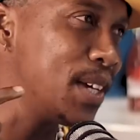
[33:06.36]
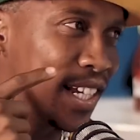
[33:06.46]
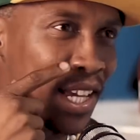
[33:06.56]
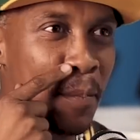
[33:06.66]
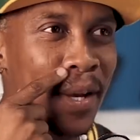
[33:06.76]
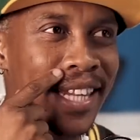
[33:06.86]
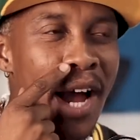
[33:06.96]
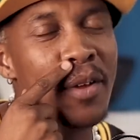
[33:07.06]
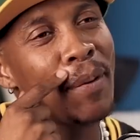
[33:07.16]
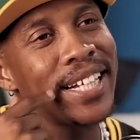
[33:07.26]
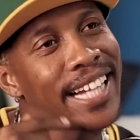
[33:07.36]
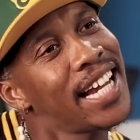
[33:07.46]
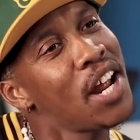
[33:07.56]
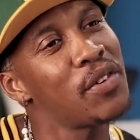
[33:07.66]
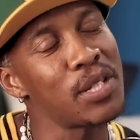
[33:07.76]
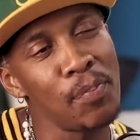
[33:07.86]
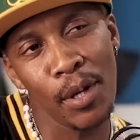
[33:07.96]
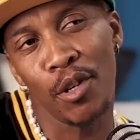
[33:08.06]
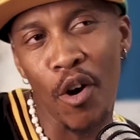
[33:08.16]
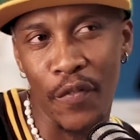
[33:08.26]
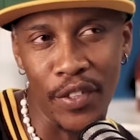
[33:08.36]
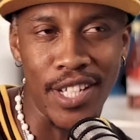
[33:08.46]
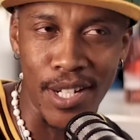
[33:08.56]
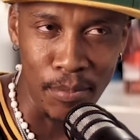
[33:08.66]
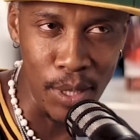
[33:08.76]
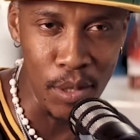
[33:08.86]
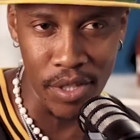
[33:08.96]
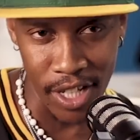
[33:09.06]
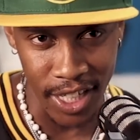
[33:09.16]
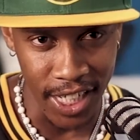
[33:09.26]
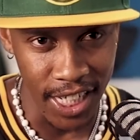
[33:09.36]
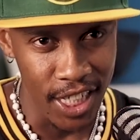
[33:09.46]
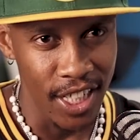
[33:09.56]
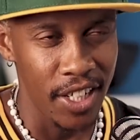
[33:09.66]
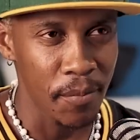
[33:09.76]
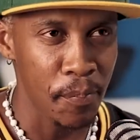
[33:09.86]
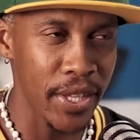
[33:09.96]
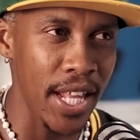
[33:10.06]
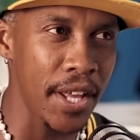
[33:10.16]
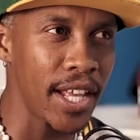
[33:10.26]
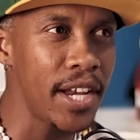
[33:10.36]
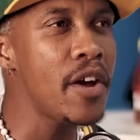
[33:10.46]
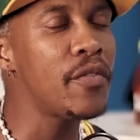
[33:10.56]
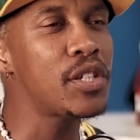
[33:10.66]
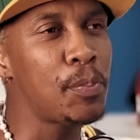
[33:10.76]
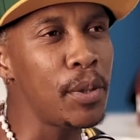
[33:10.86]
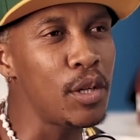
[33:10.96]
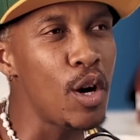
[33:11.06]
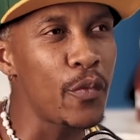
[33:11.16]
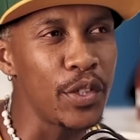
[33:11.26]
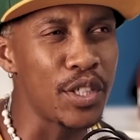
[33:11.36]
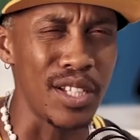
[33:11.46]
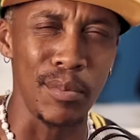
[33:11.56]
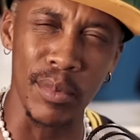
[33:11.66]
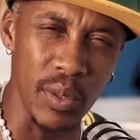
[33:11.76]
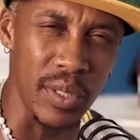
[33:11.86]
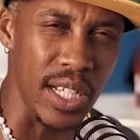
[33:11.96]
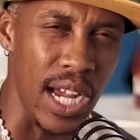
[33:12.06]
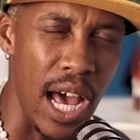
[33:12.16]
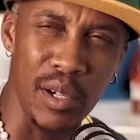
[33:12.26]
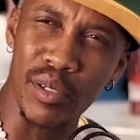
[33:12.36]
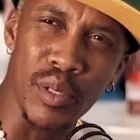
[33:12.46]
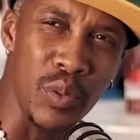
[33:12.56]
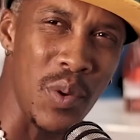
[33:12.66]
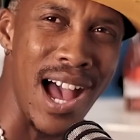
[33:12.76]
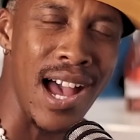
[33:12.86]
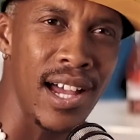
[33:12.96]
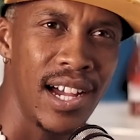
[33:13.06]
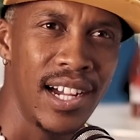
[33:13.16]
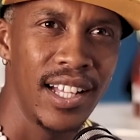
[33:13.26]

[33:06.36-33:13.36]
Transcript: I mean, yeah, but that but that never spilled off into the music. Okay. That that never spilled off into the music. I don't know why.